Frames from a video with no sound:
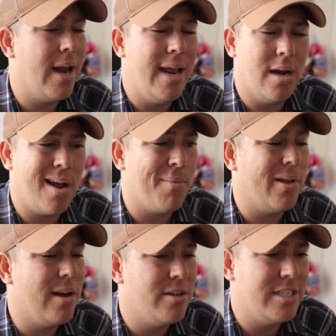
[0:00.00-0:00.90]
and a couple
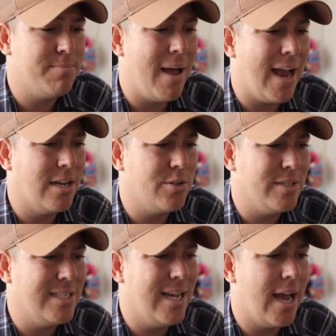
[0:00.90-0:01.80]
energies back into
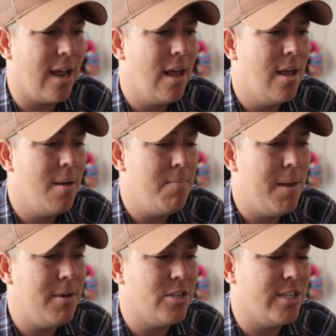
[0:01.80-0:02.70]
his deck.
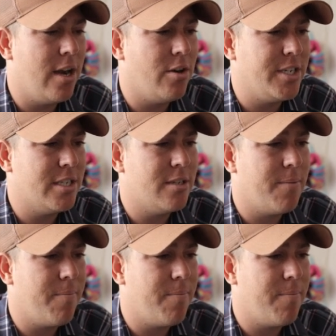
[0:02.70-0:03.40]
Maybe just energies.